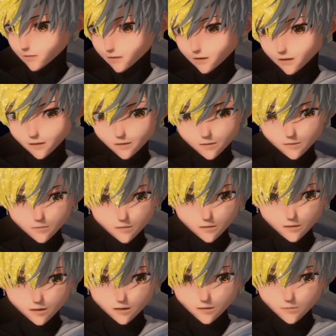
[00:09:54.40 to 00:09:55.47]
as you'll see
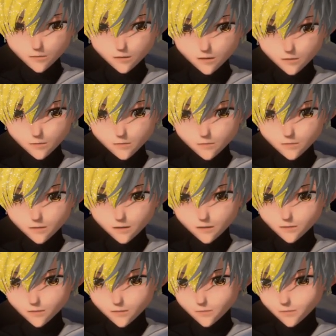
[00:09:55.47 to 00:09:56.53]
here, once I turn my
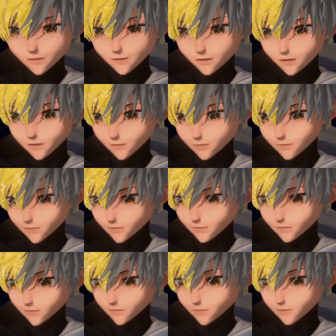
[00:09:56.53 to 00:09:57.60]
post-processing back on,
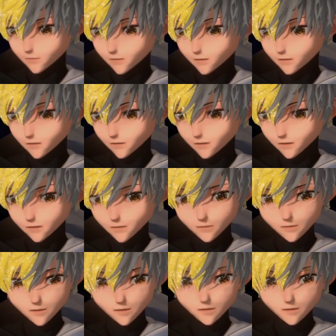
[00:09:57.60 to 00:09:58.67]
and we'll click
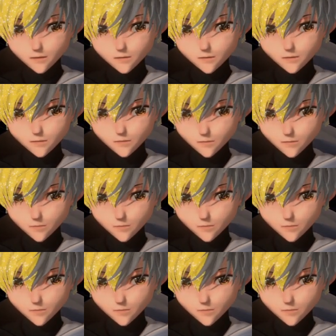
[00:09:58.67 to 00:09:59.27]
back on this,